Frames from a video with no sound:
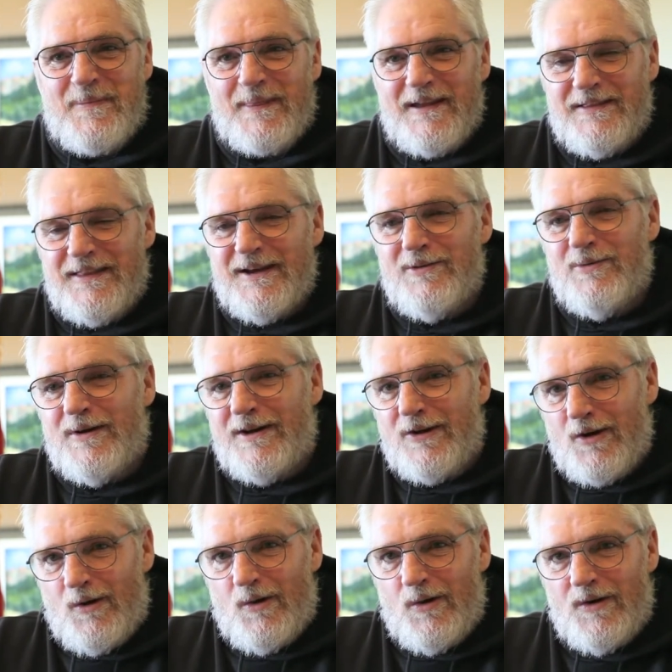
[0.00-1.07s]
that when a
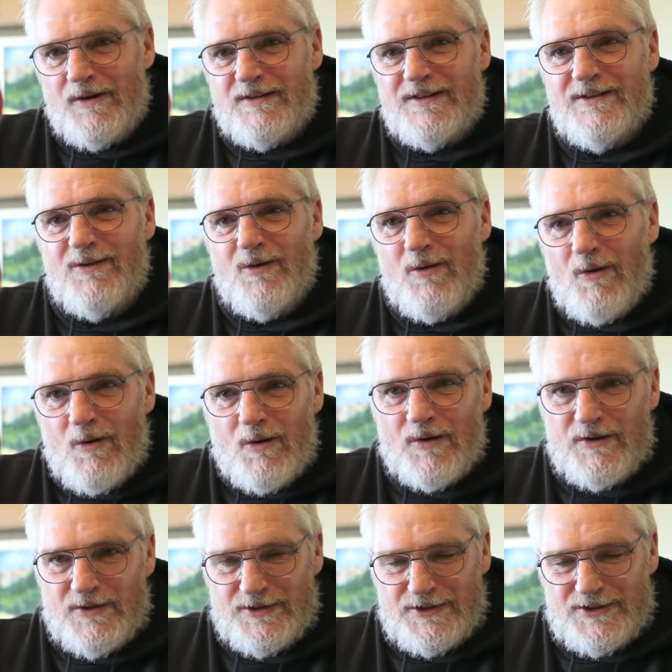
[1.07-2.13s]
court
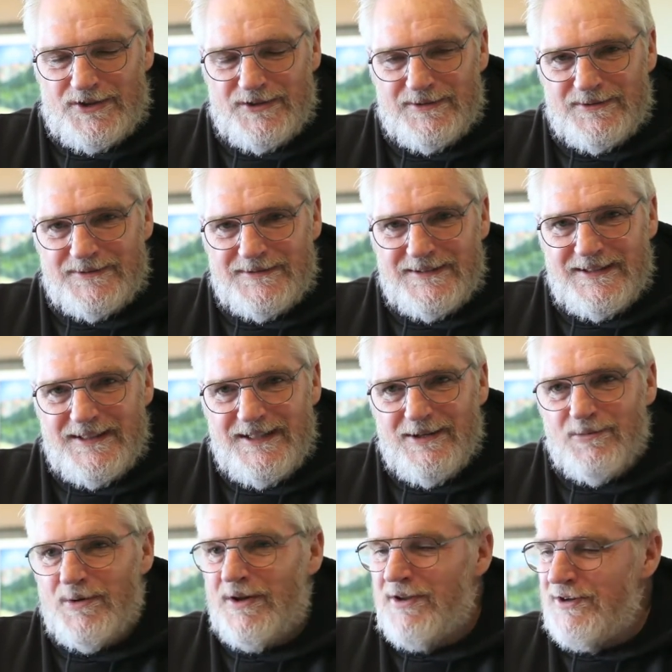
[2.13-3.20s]
orders you,
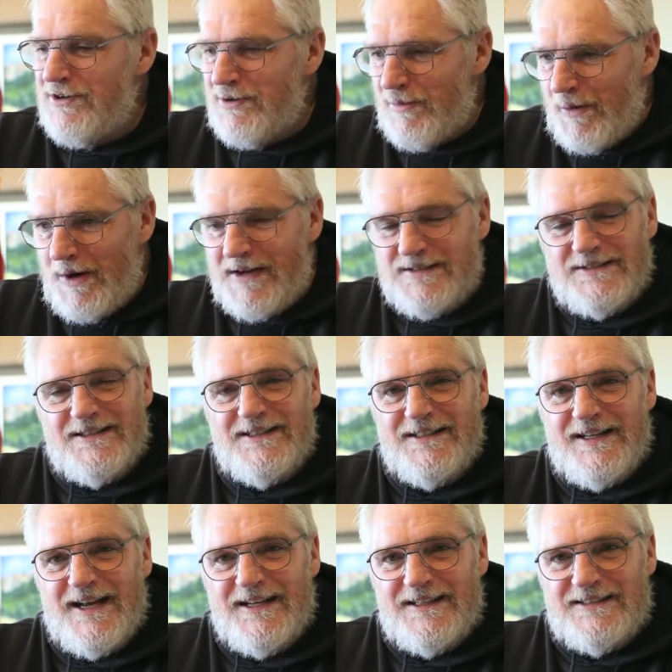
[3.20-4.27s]
whether you're president of the
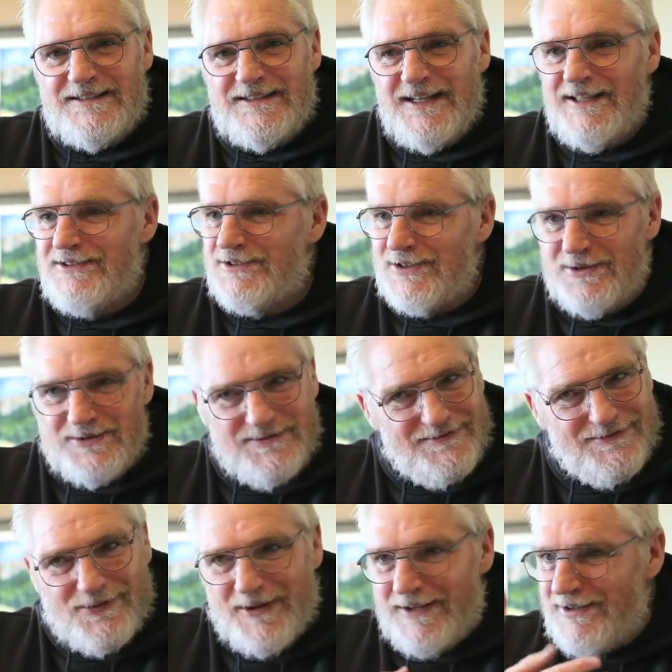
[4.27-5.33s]
United States or
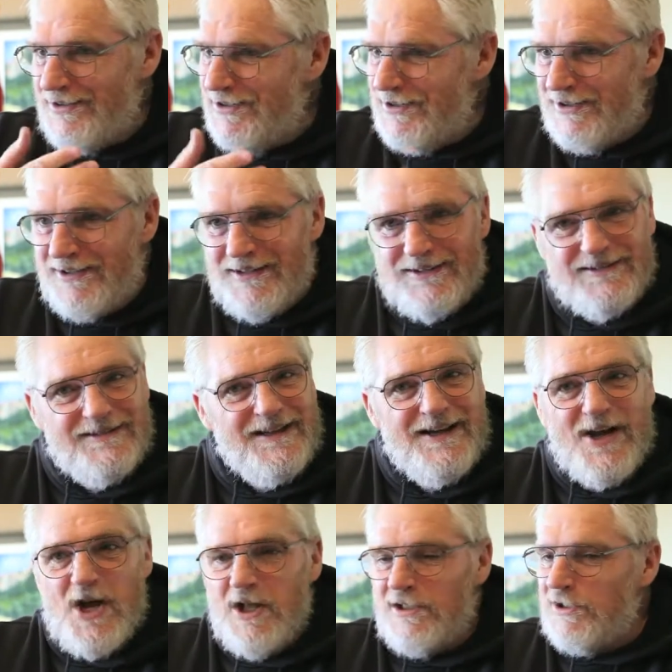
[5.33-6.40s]
whether you're a
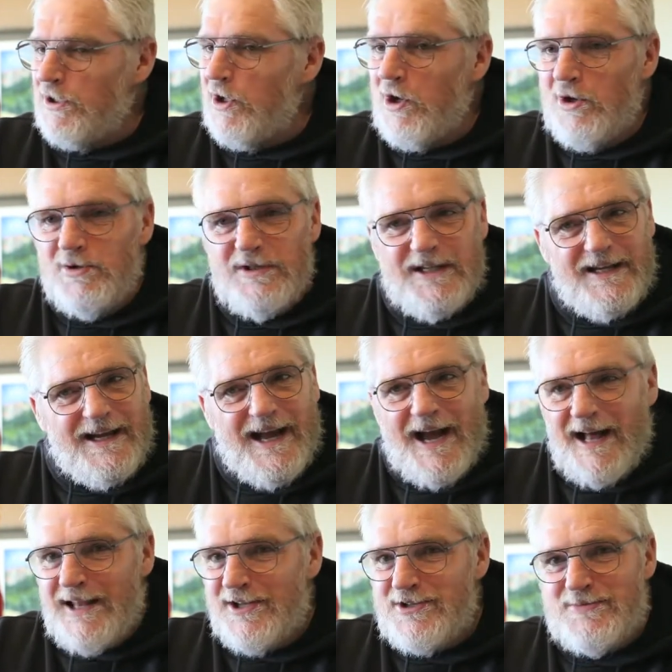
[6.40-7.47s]
lowly
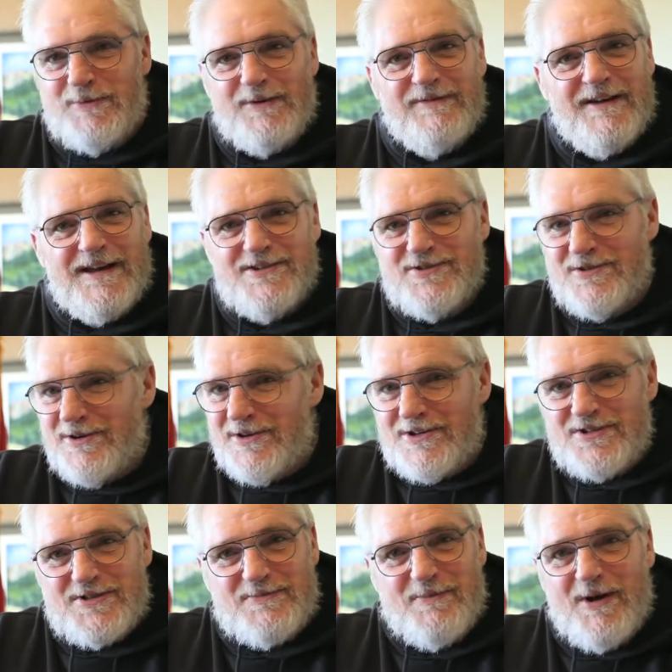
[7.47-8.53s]
college professor at a
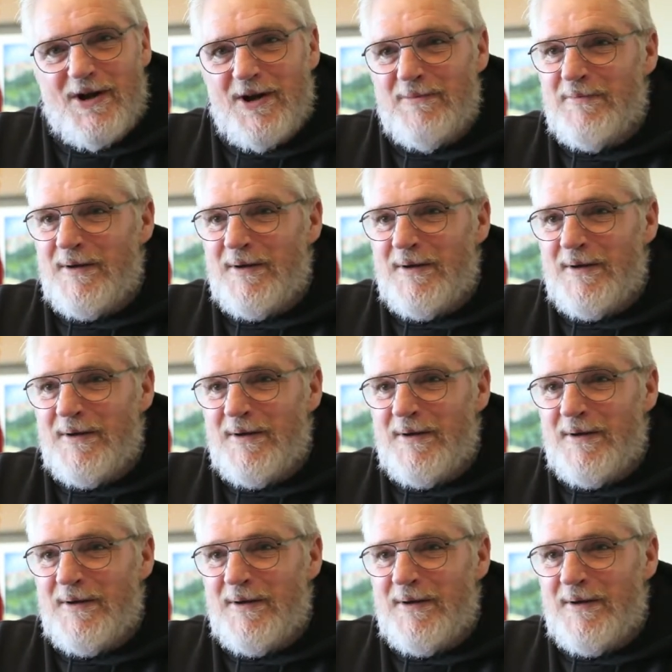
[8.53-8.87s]
small